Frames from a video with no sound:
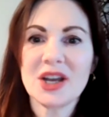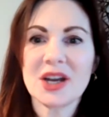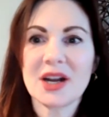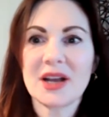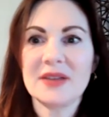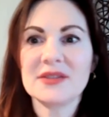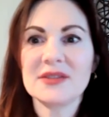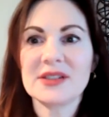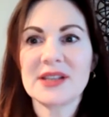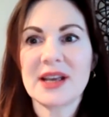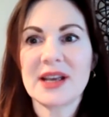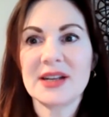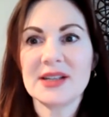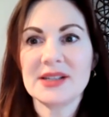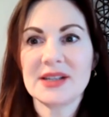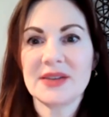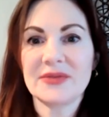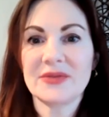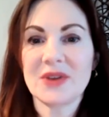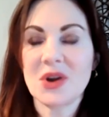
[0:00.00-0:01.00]
Could I have said
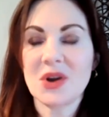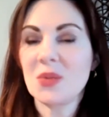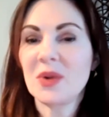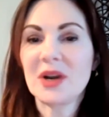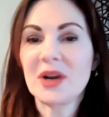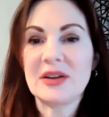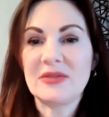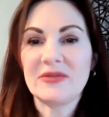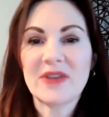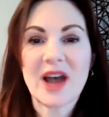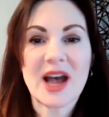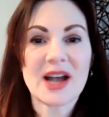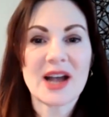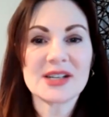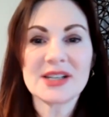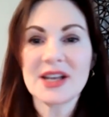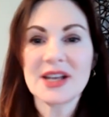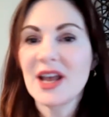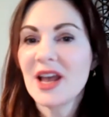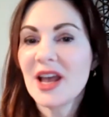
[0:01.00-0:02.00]
it different? When in
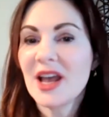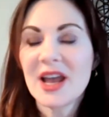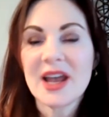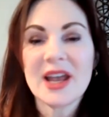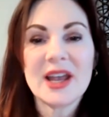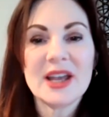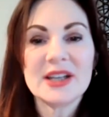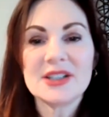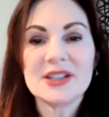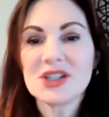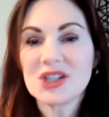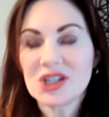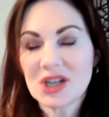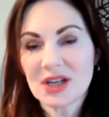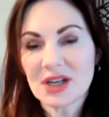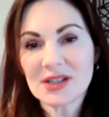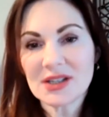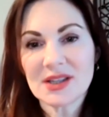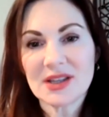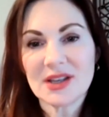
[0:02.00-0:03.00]
fact, it's
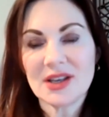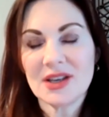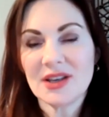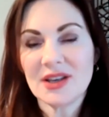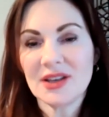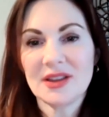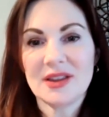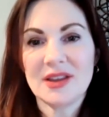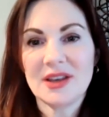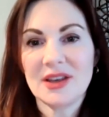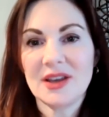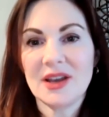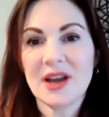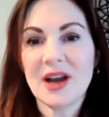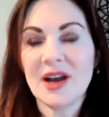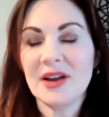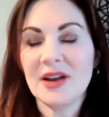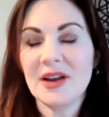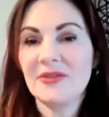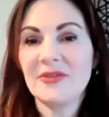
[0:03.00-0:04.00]
just the
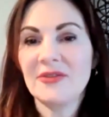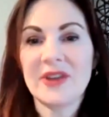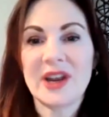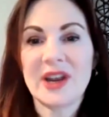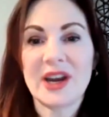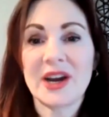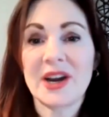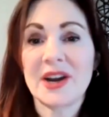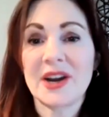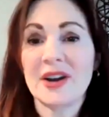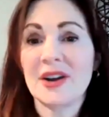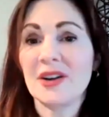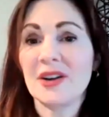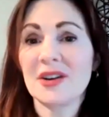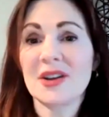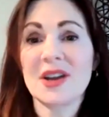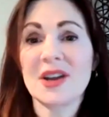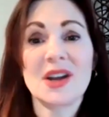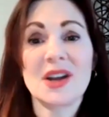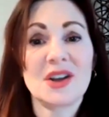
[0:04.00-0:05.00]

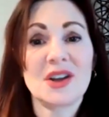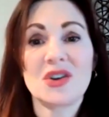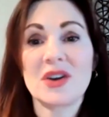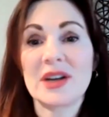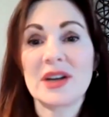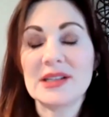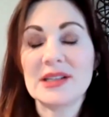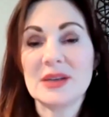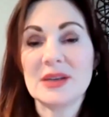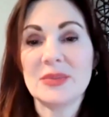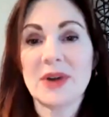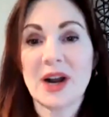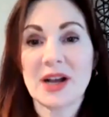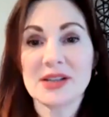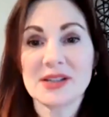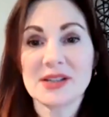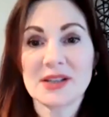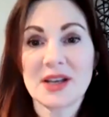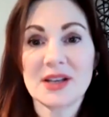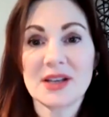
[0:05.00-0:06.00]
unfair kind of crazy
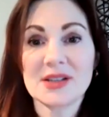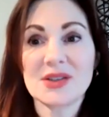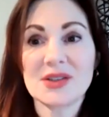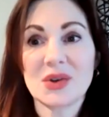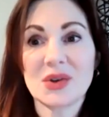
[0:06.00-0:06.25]
process.